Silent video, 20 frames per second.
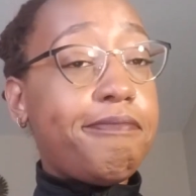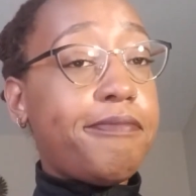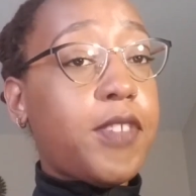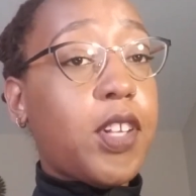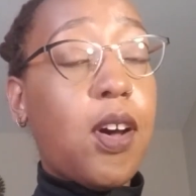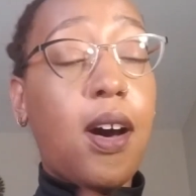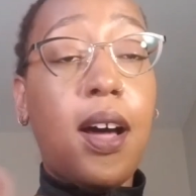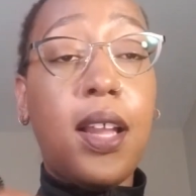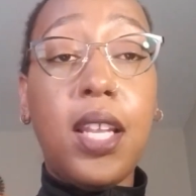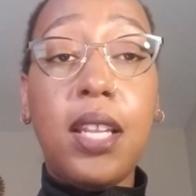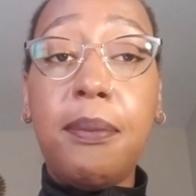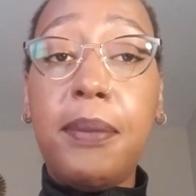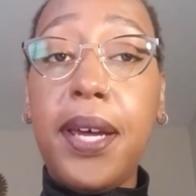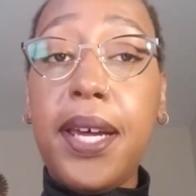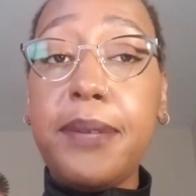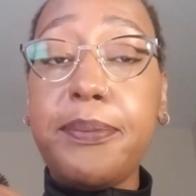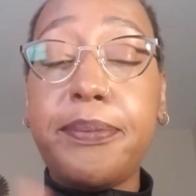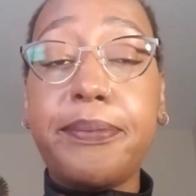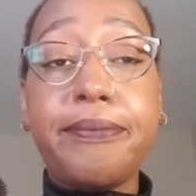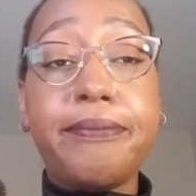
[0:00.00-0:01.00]
call them
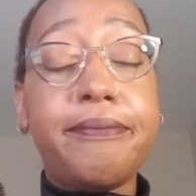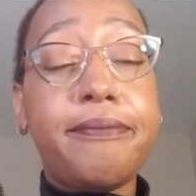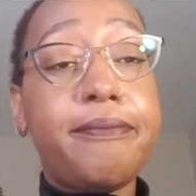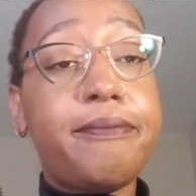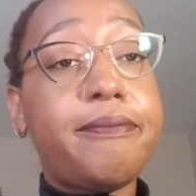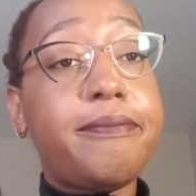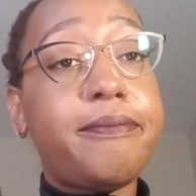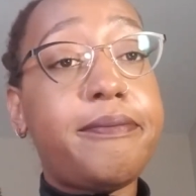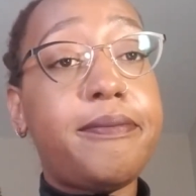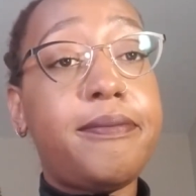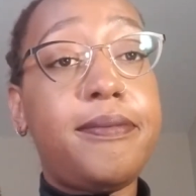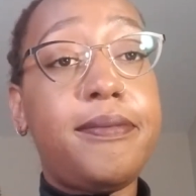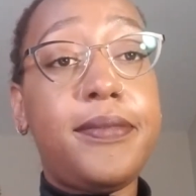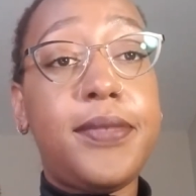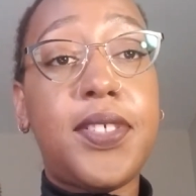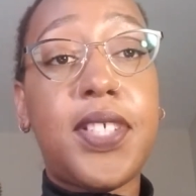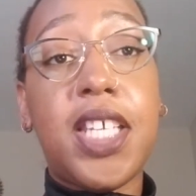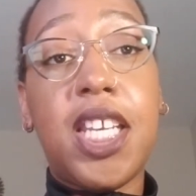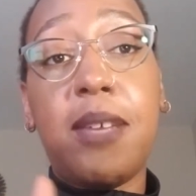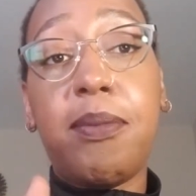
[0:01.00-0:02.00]
up,
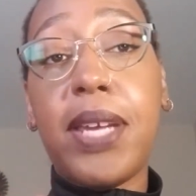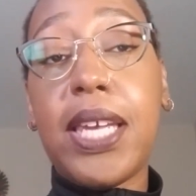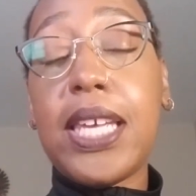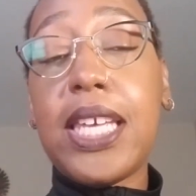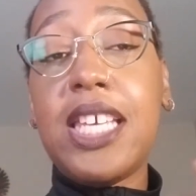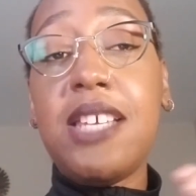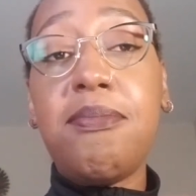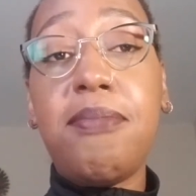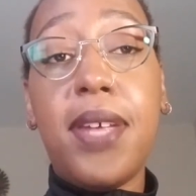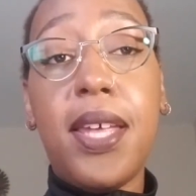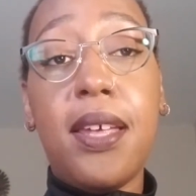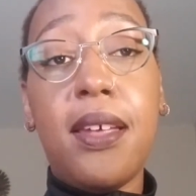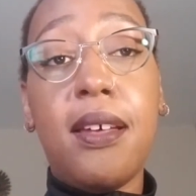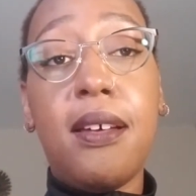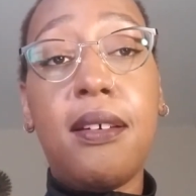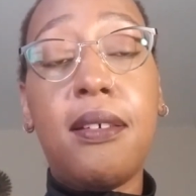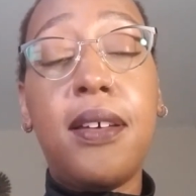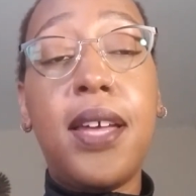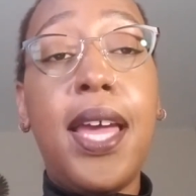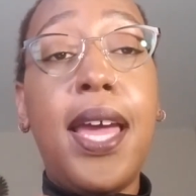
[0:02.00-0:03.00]
send them an
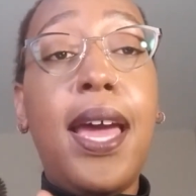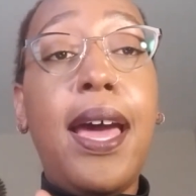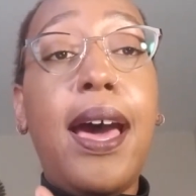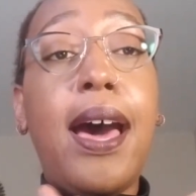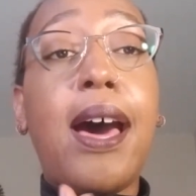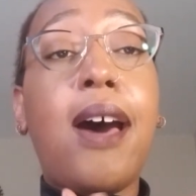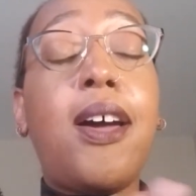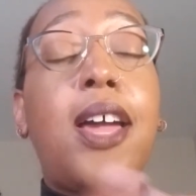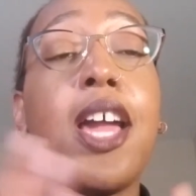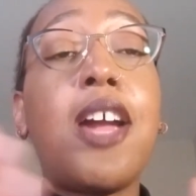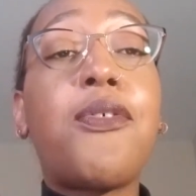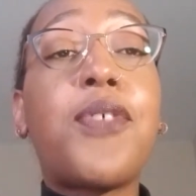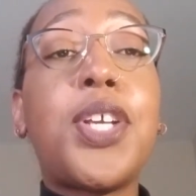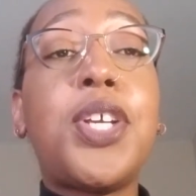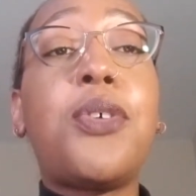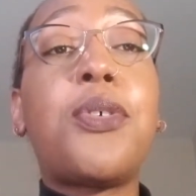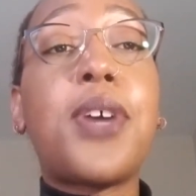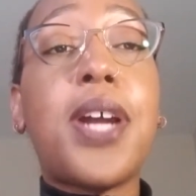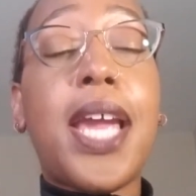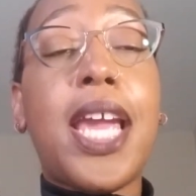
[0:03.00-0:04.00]
email, however
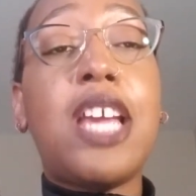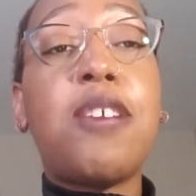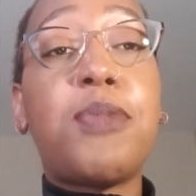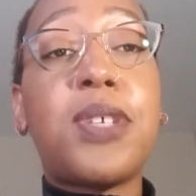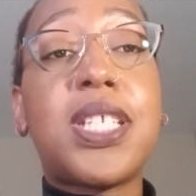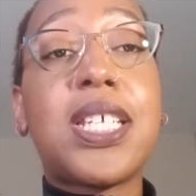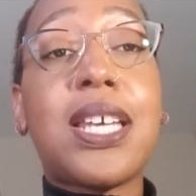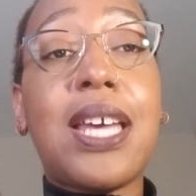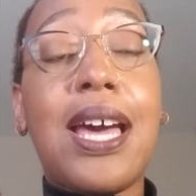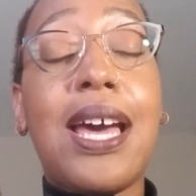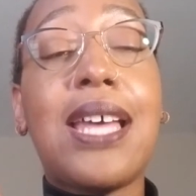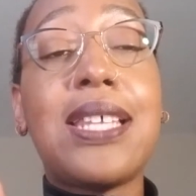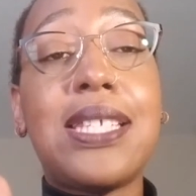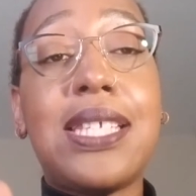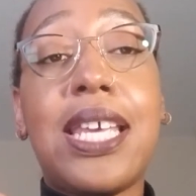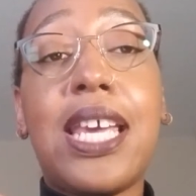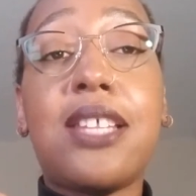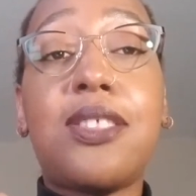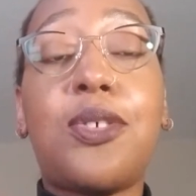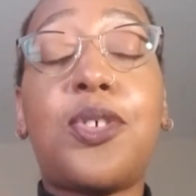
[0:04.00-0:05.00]
you are able to
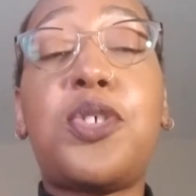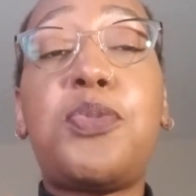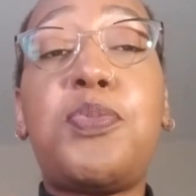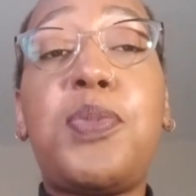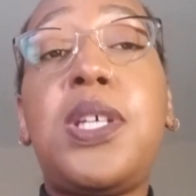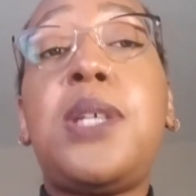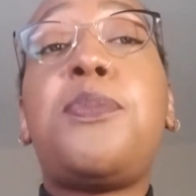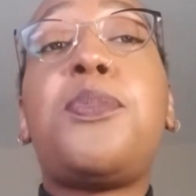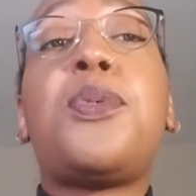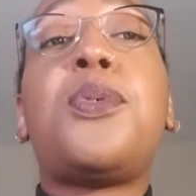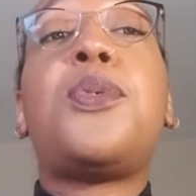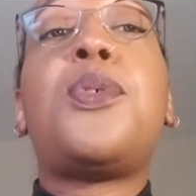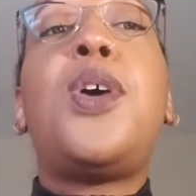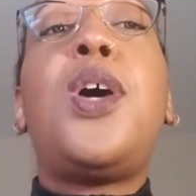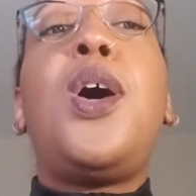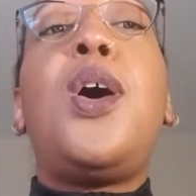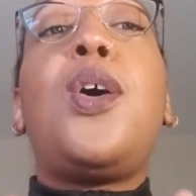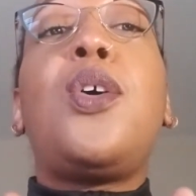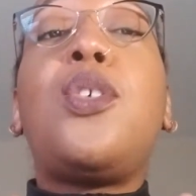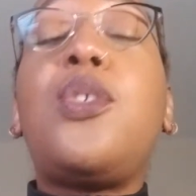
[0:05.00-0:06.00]
contact those people
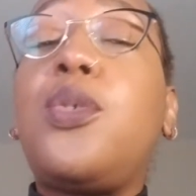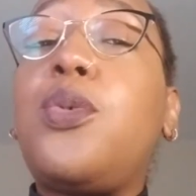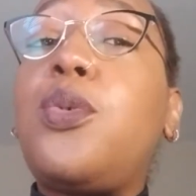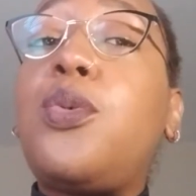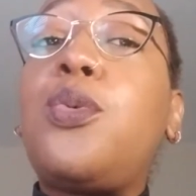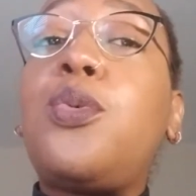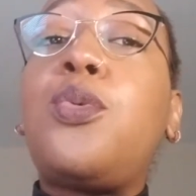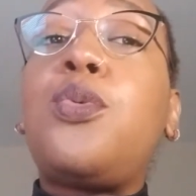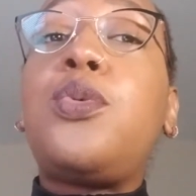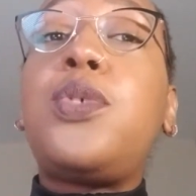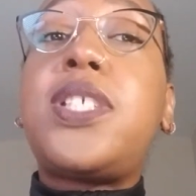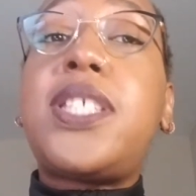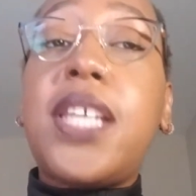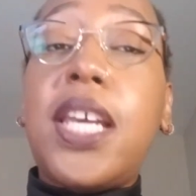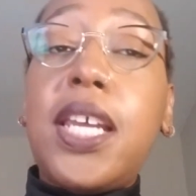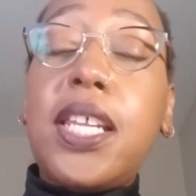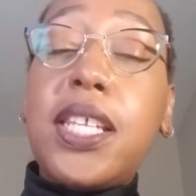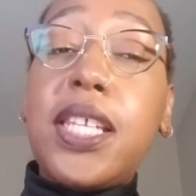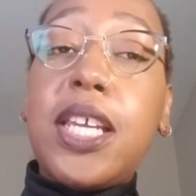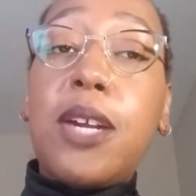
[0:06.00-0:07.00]
who
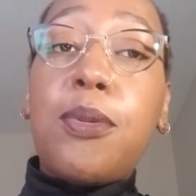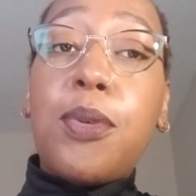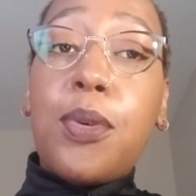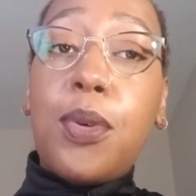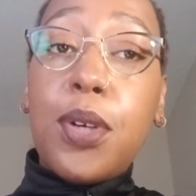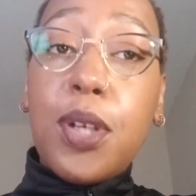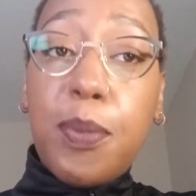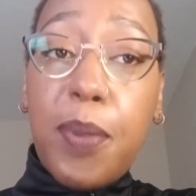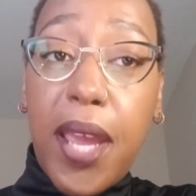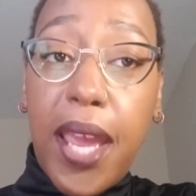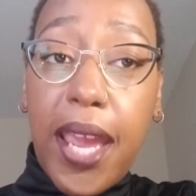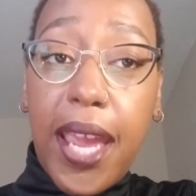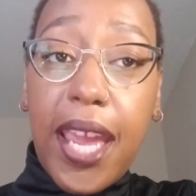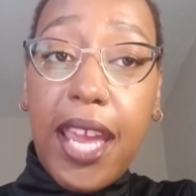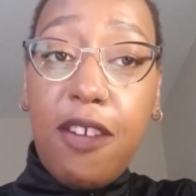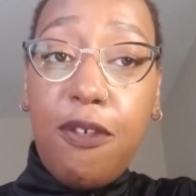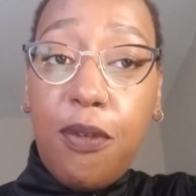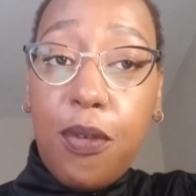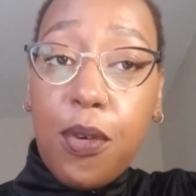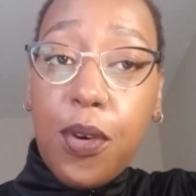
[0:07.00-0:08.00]
said that they were going to pay
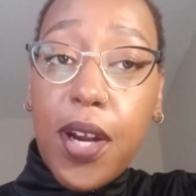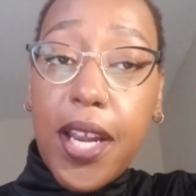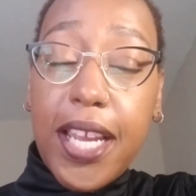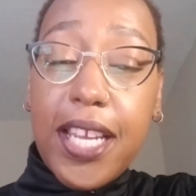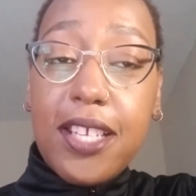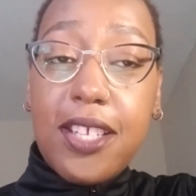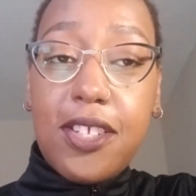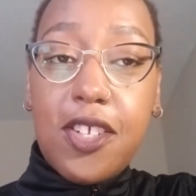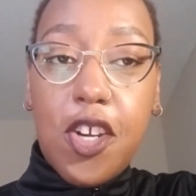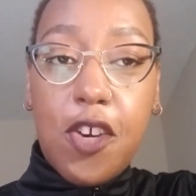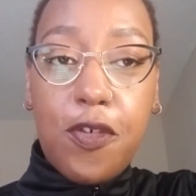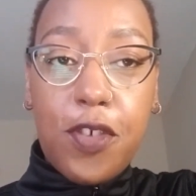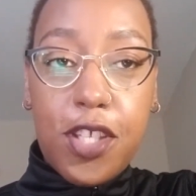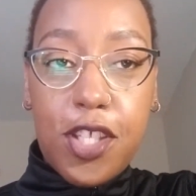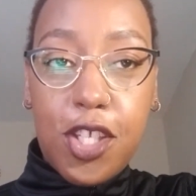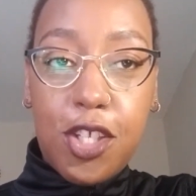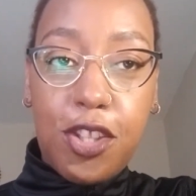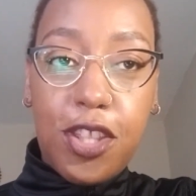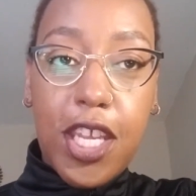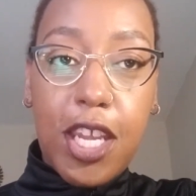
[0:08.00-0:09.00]
for a service,
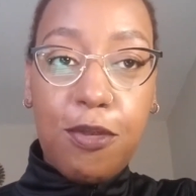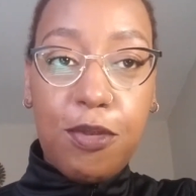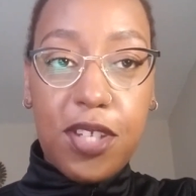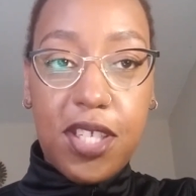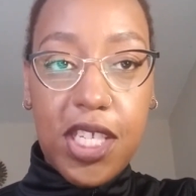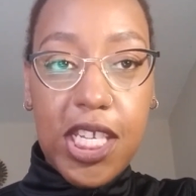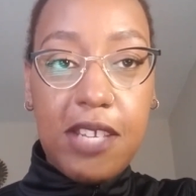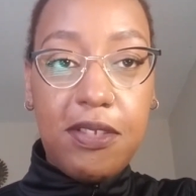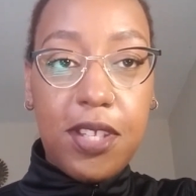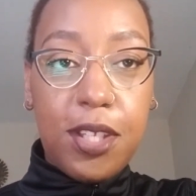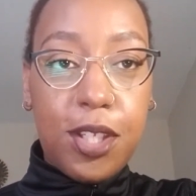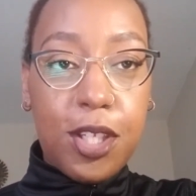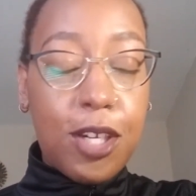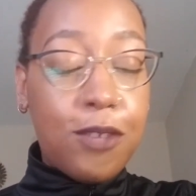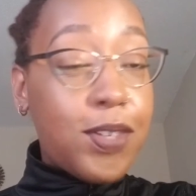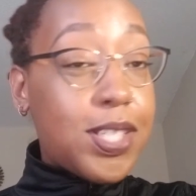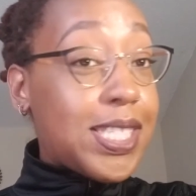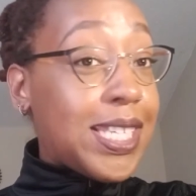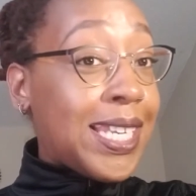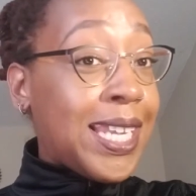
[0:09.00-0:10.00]
they received the
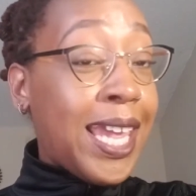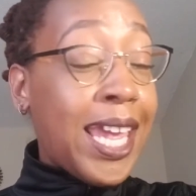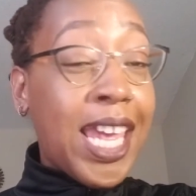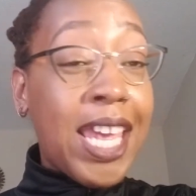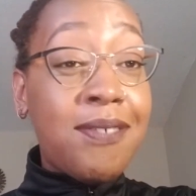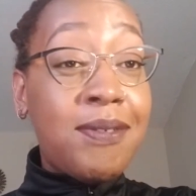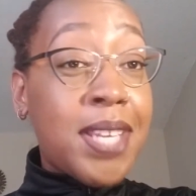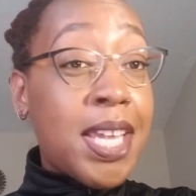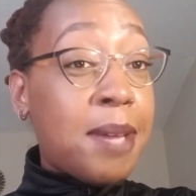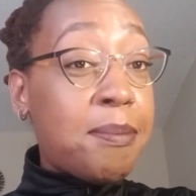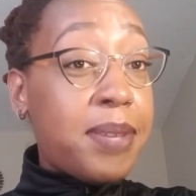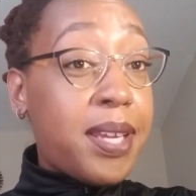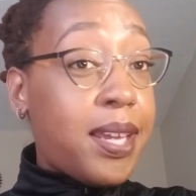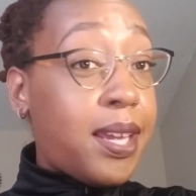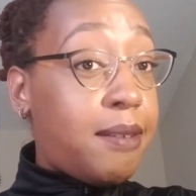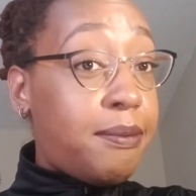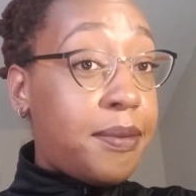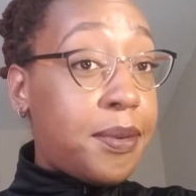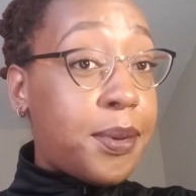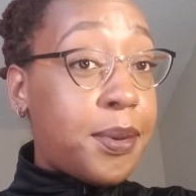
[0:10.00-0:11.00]
service and have not
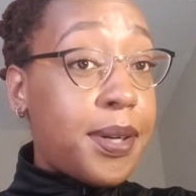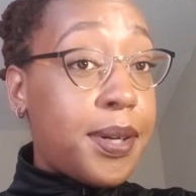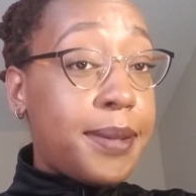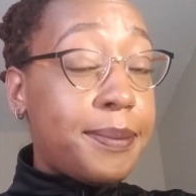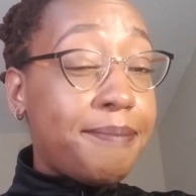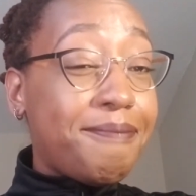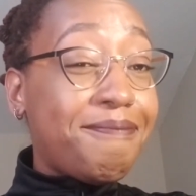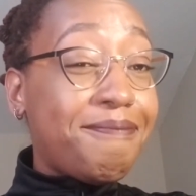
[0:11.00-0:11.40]
paid for it.